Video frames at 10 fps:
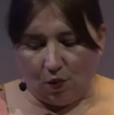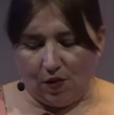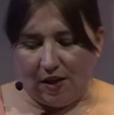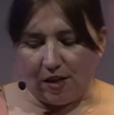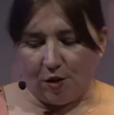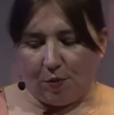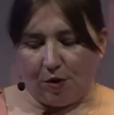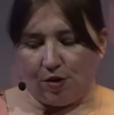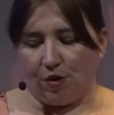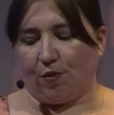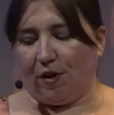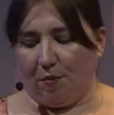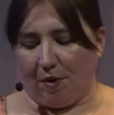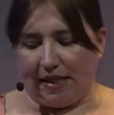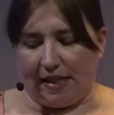these approaches really
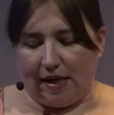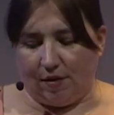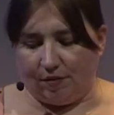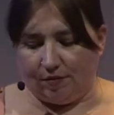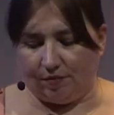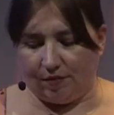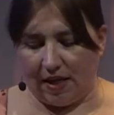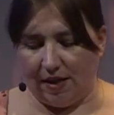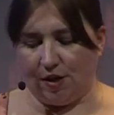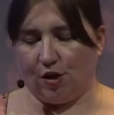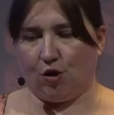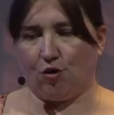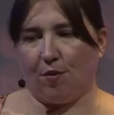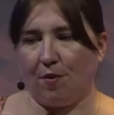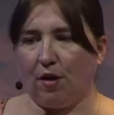break down in this
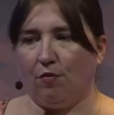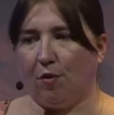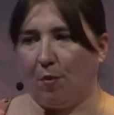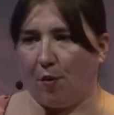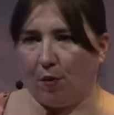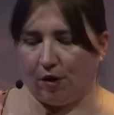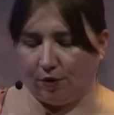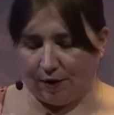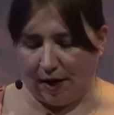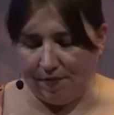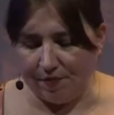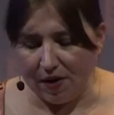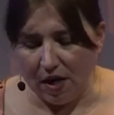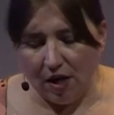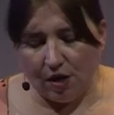distributed remote world, right?
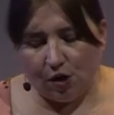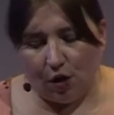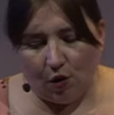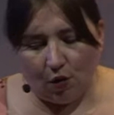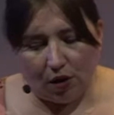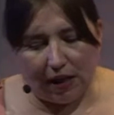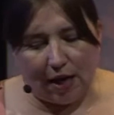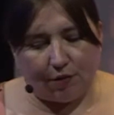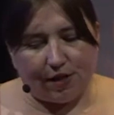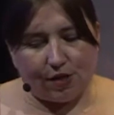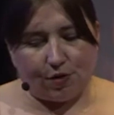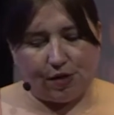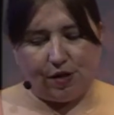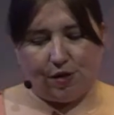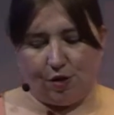So cloud
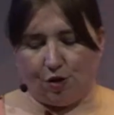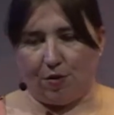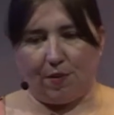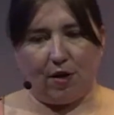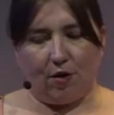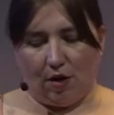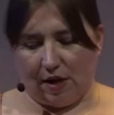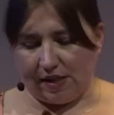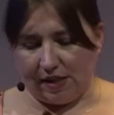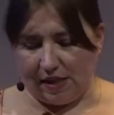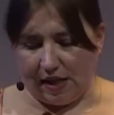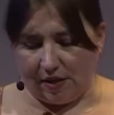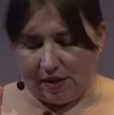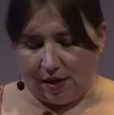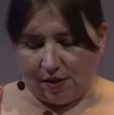resources are distributed across these
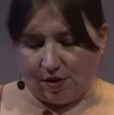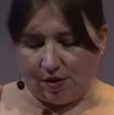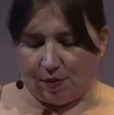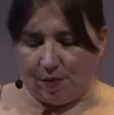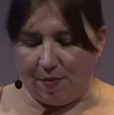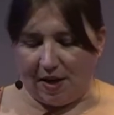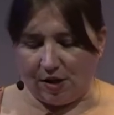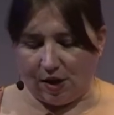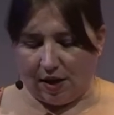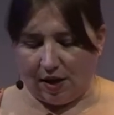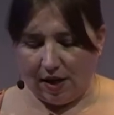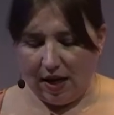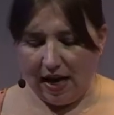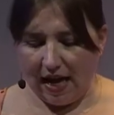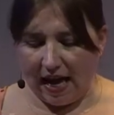data centers, like we mentioned.
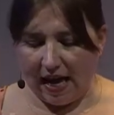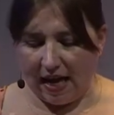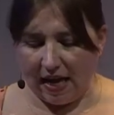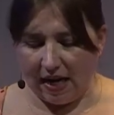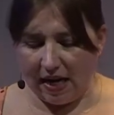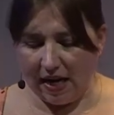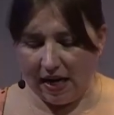And